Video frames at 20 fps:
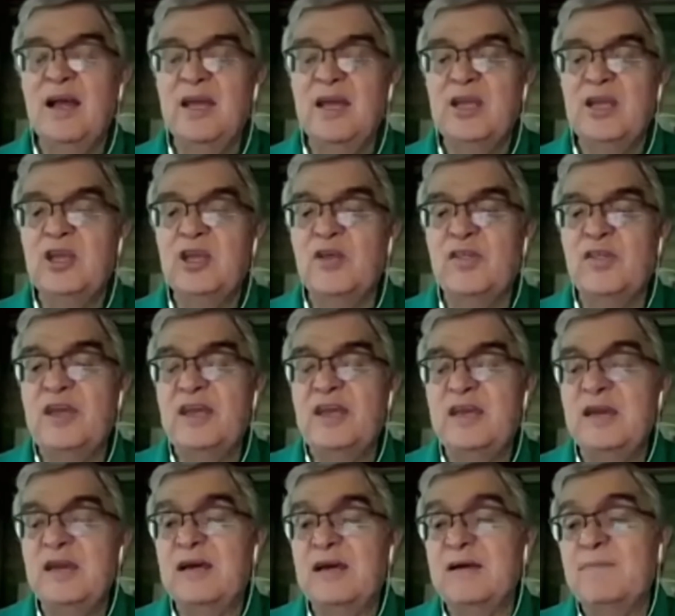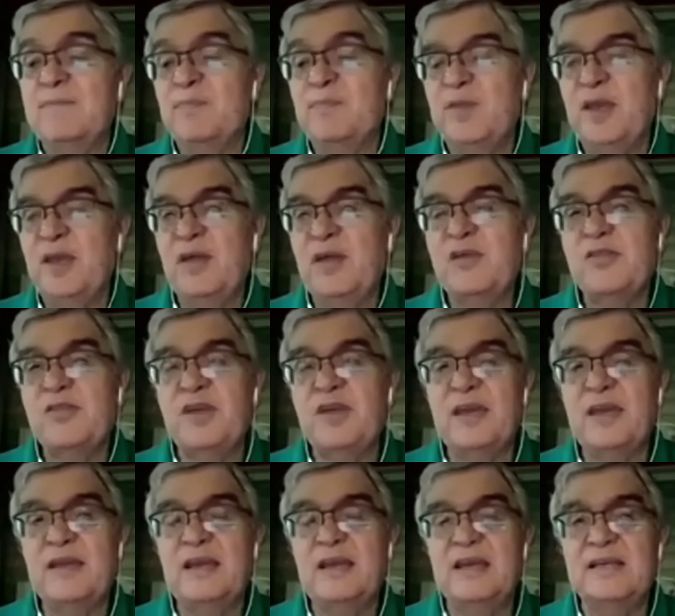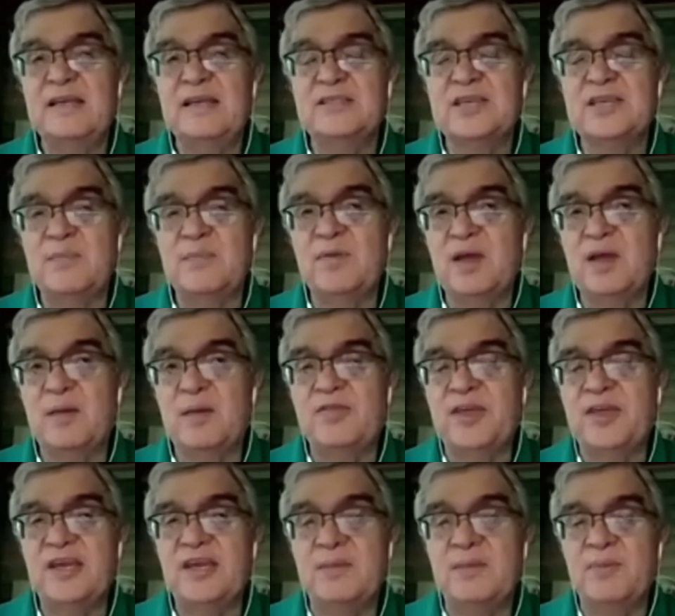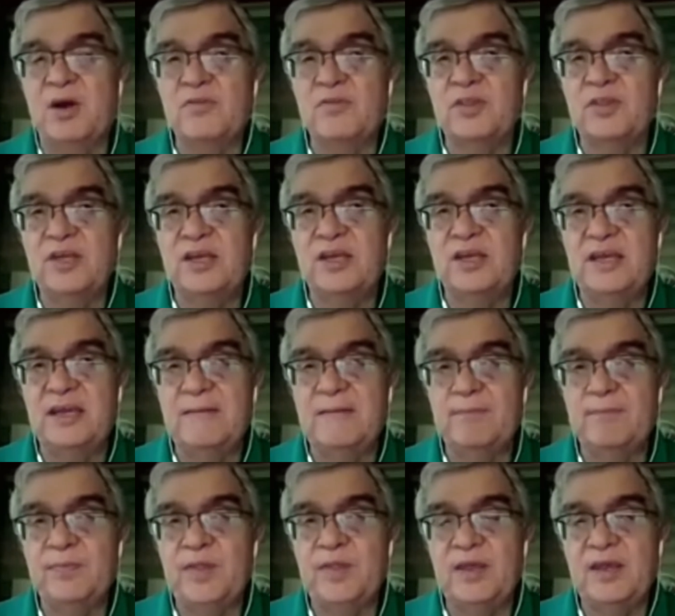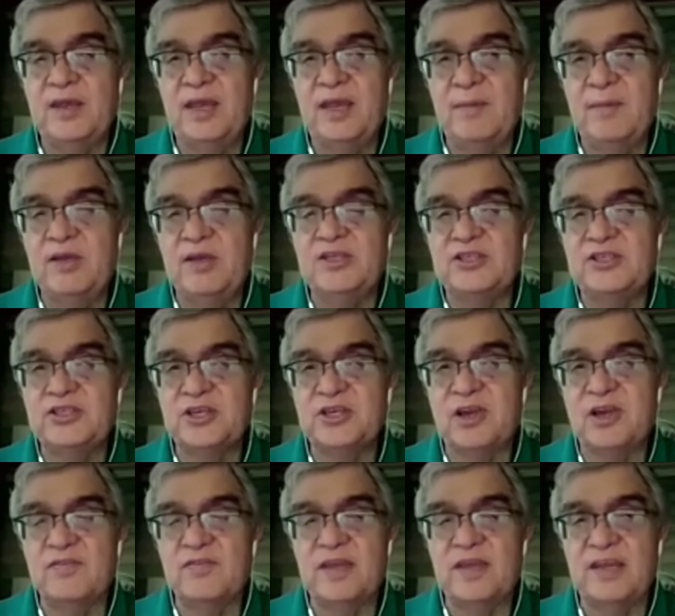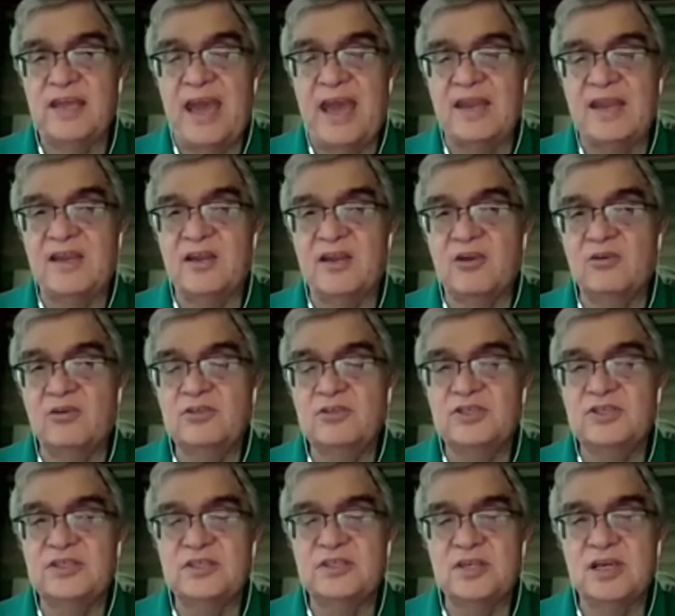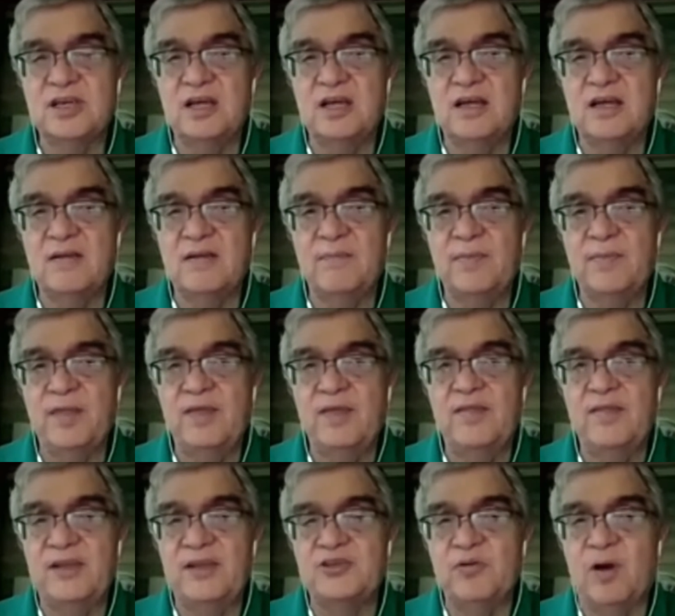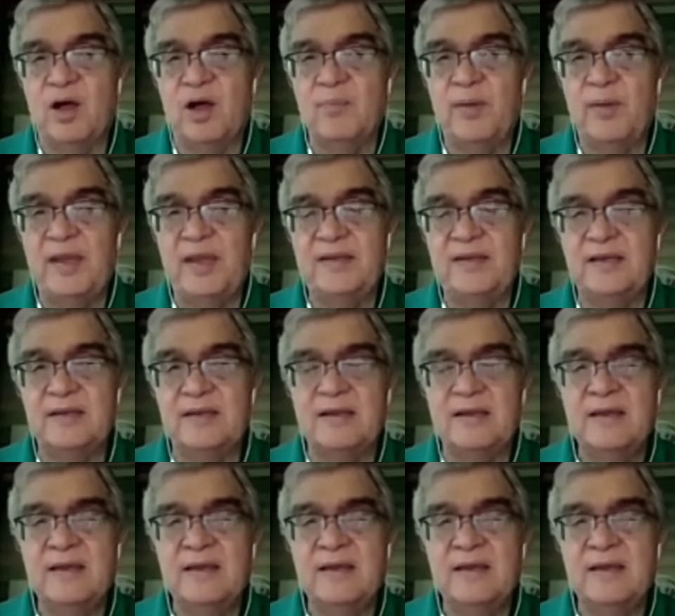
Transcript: You know, the other thing is I'm thinking about the image of the Canada goose that you all painted.